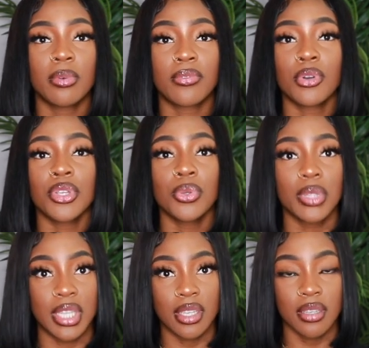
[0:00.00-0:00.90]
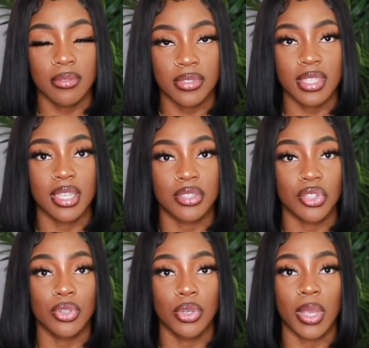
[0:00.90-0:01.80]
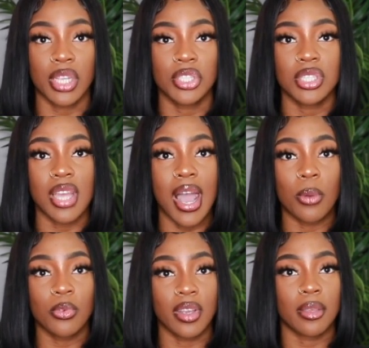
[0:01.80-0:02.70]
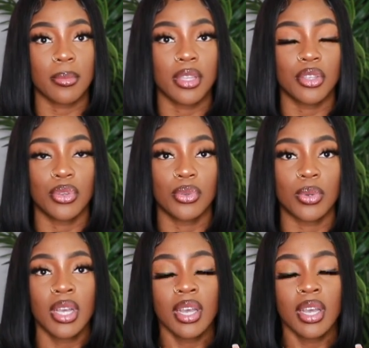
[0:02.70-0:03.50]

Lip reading: Before you leave to get to your location, I would recommend you